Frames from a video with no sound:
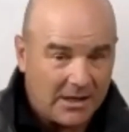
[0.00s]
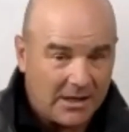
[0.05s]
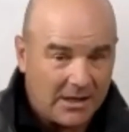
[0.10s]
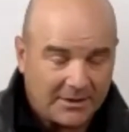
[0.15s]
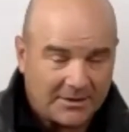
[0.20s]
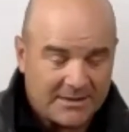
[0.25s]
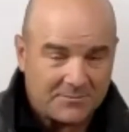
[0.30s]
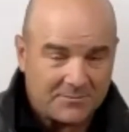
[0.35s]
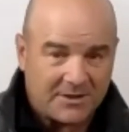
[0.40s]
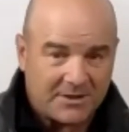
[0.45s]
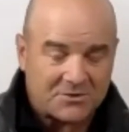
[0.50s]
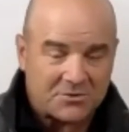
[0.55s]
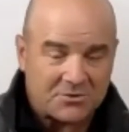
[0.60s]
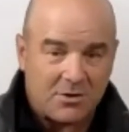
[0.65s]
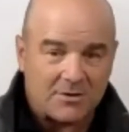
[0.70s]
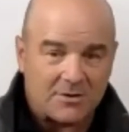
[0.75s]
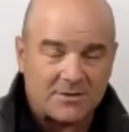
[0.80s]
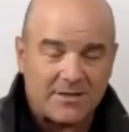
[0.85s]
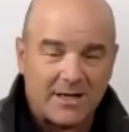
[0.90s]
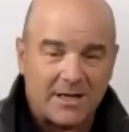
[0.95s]
seems like a
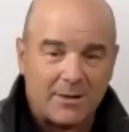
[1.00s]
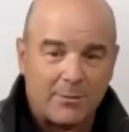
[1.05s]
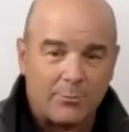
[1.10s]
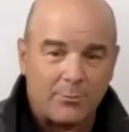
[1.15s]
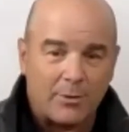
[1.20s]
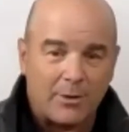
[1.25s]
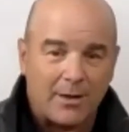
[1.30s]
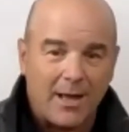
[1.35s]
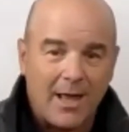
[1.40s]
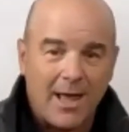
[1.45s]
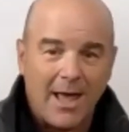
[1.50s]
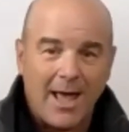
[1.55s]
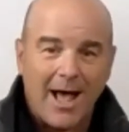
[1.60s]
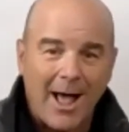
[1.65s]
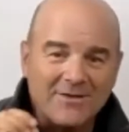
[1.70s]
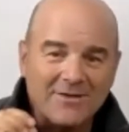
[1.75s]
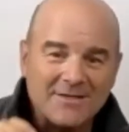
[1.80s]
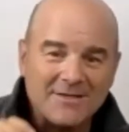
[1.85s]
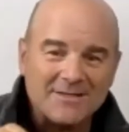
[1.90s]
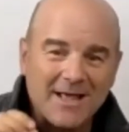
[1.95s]
strong statement.
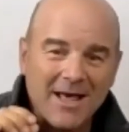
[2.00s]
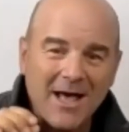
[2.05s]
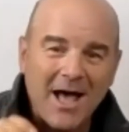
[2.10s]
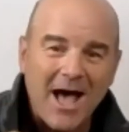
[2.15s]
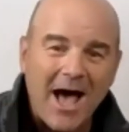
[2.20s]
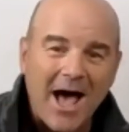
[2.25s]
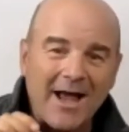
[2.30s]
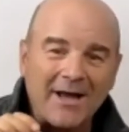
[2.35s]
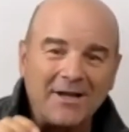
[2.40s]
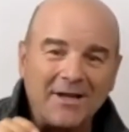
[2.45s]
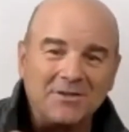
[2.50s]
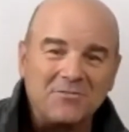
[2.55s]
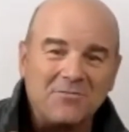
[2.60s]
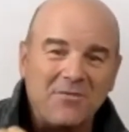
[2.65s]
This is the highest